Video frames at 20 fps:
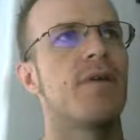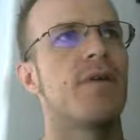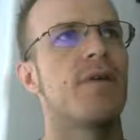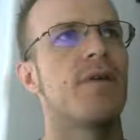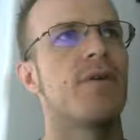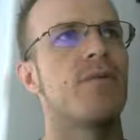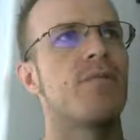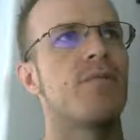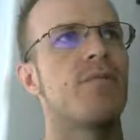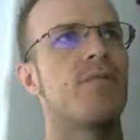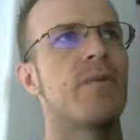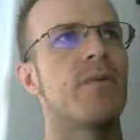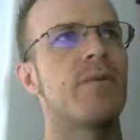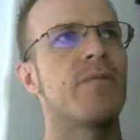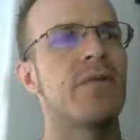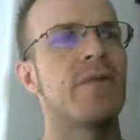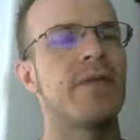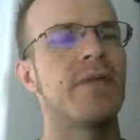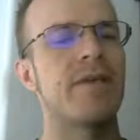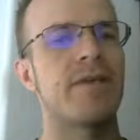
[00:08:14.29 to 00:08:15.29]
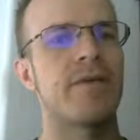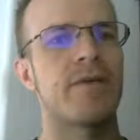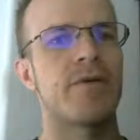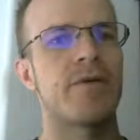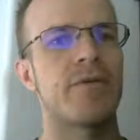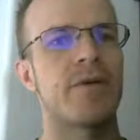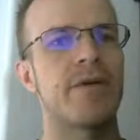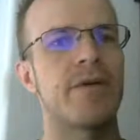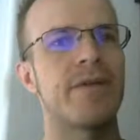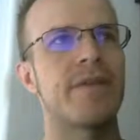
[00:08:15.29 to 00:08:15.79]
When we
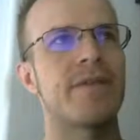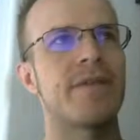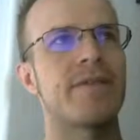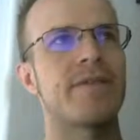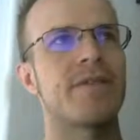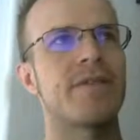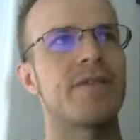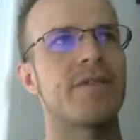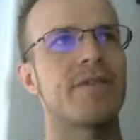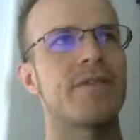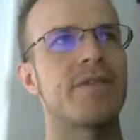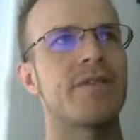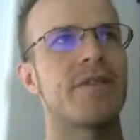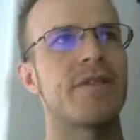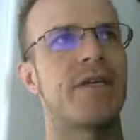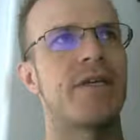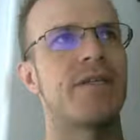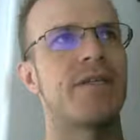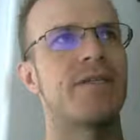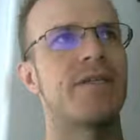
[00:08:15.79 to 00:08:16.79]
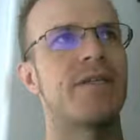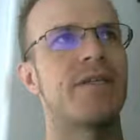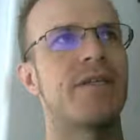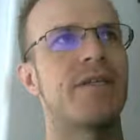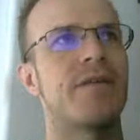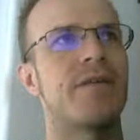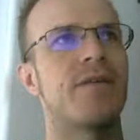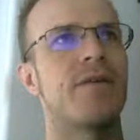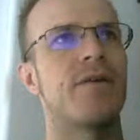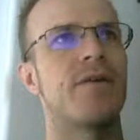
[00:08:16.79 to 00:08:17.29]
query the search
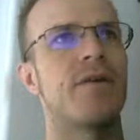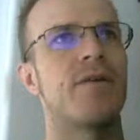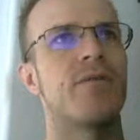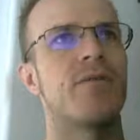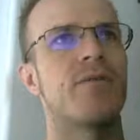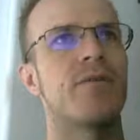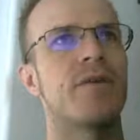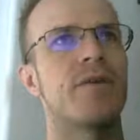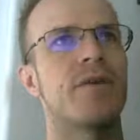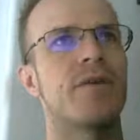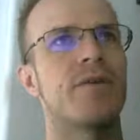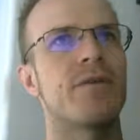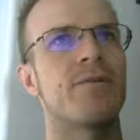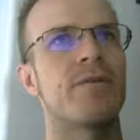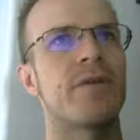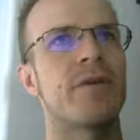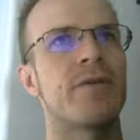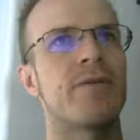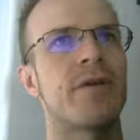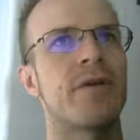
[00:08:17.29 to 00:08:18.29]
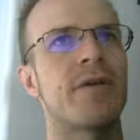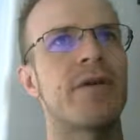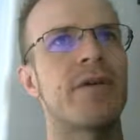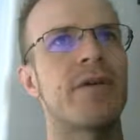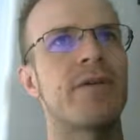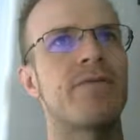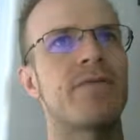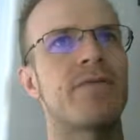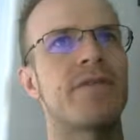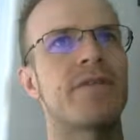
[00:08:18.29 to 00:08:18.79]
engine, we're
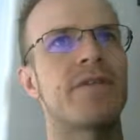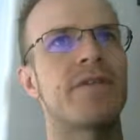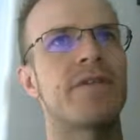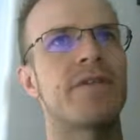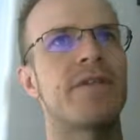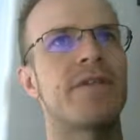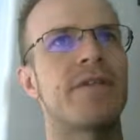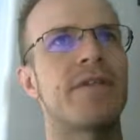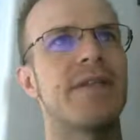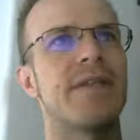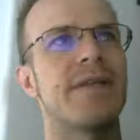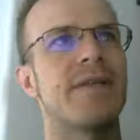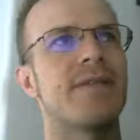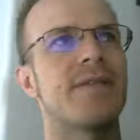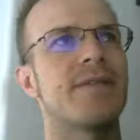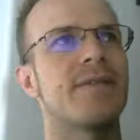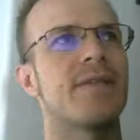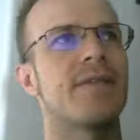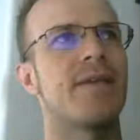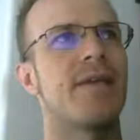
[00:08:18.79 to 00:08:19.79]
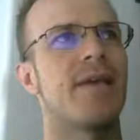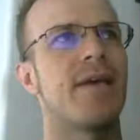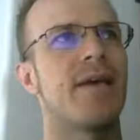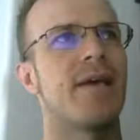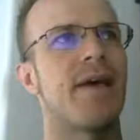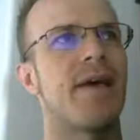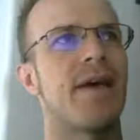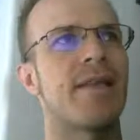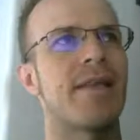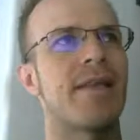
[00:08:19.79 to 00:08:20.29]
querying for certain things,
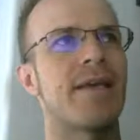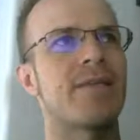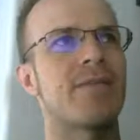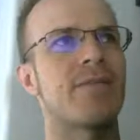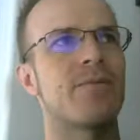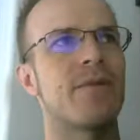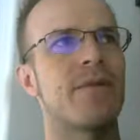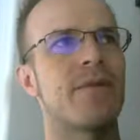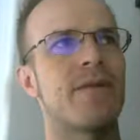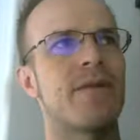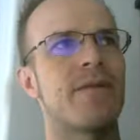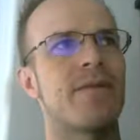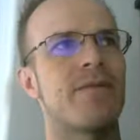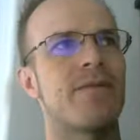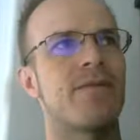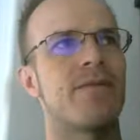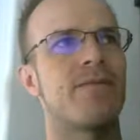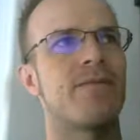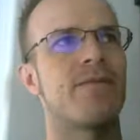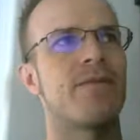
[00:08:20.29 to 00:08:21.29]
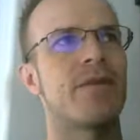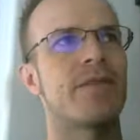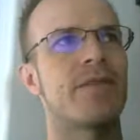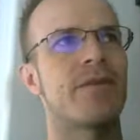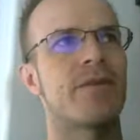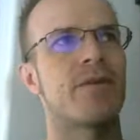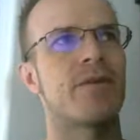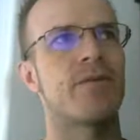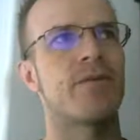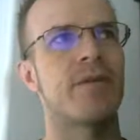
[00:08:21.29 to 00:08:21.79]
and that's where the
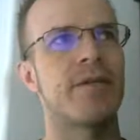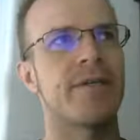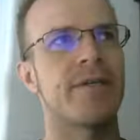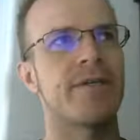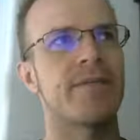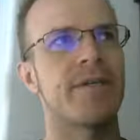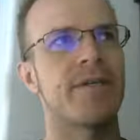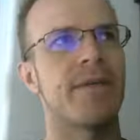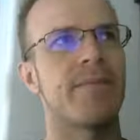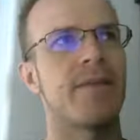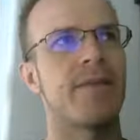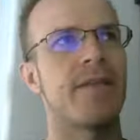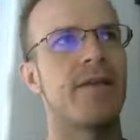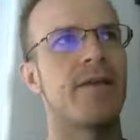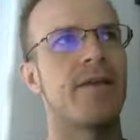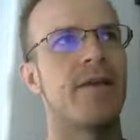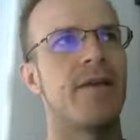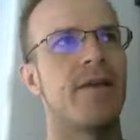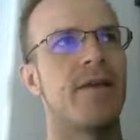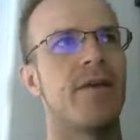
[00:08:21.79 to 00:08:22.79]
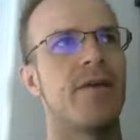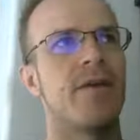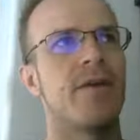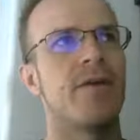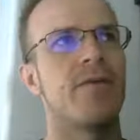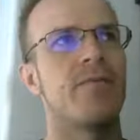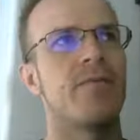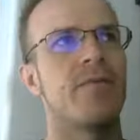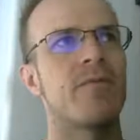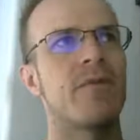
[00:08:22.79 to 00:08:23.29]
filter queries come in.
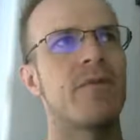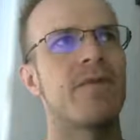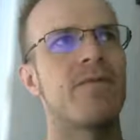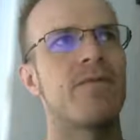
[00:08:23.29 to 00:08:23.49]
When we